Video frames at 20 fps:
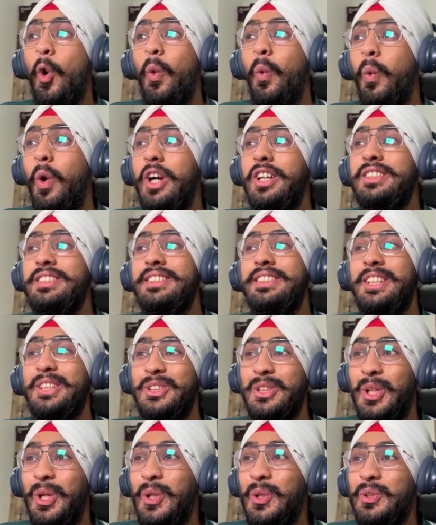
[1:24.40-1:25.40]
What's the
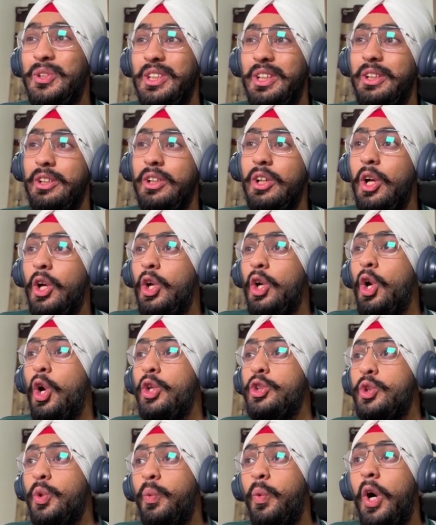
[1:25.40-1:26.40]
solution?
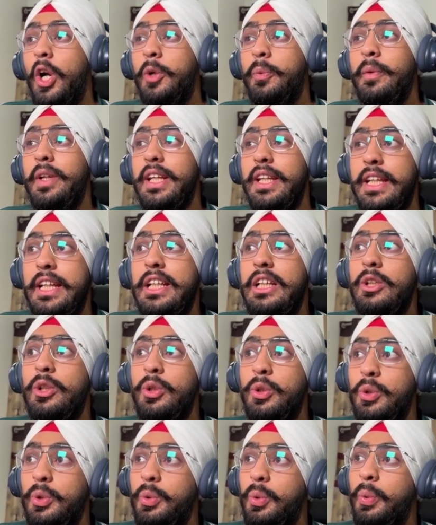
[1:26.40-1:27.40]
So what we need to
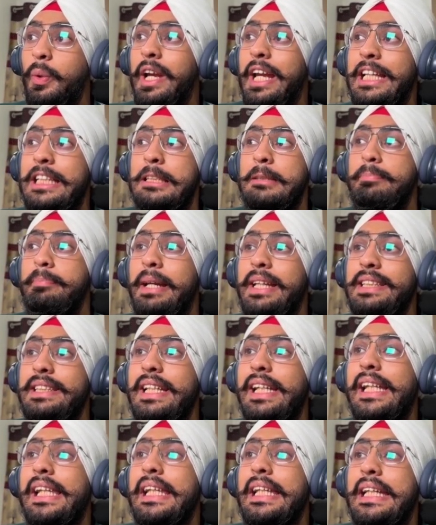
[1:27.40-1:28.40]
do is
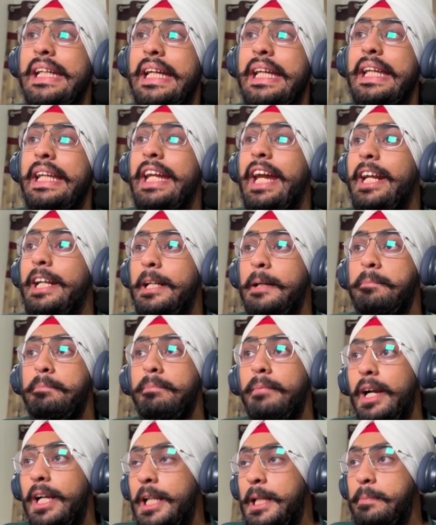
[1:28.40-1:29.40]
basically create
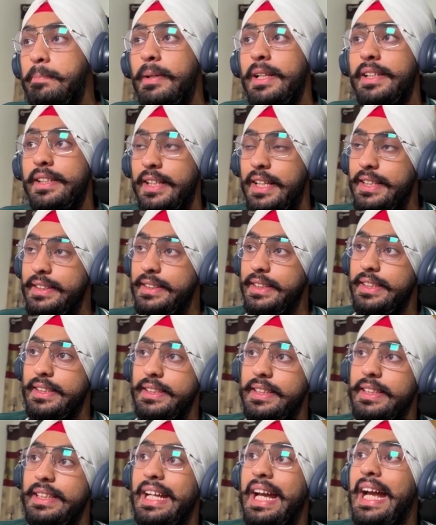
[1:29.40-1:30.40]
multiple
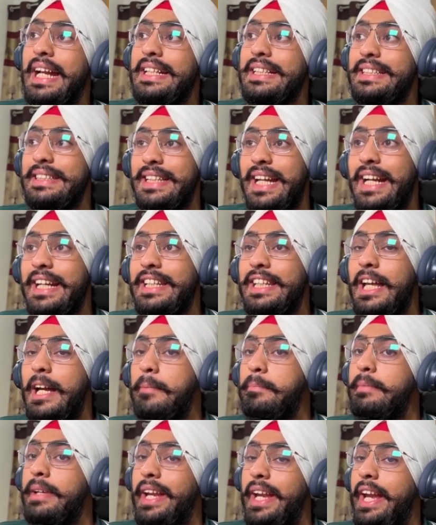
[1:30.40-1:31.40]
transactions and send
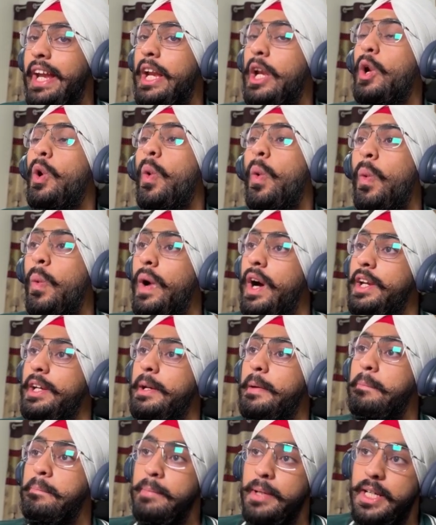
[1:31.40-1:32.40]
them in one
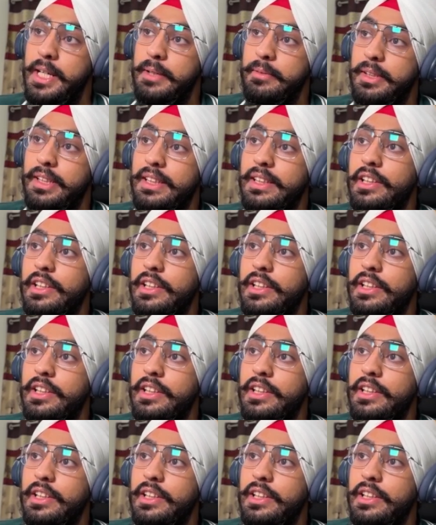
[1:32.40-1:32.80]
bundle.